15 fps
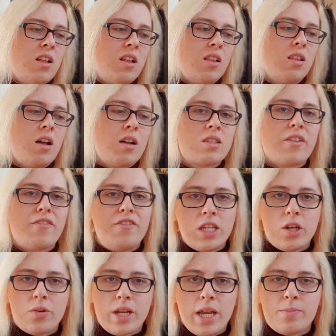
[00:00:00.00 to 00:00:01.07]
lots of video
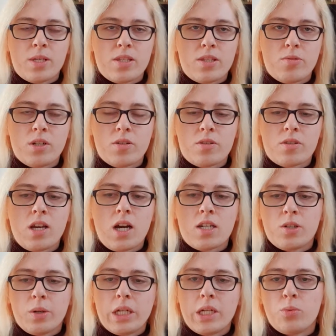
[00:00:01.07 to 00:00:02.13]
game studios are
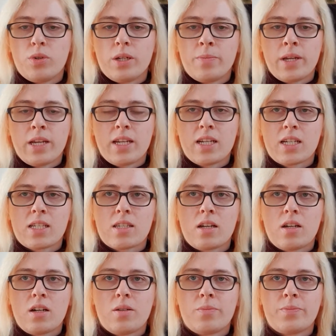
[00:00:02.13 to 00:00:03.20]
doing remakes,
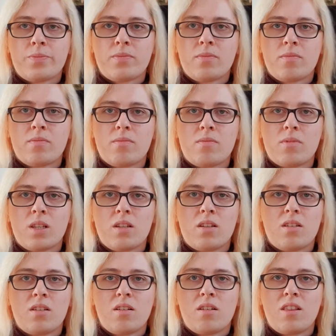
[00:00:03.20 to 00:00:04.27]

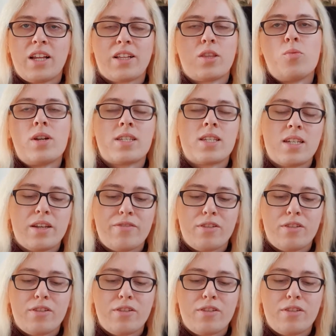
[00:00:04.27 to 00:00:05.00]
like the Resident Evil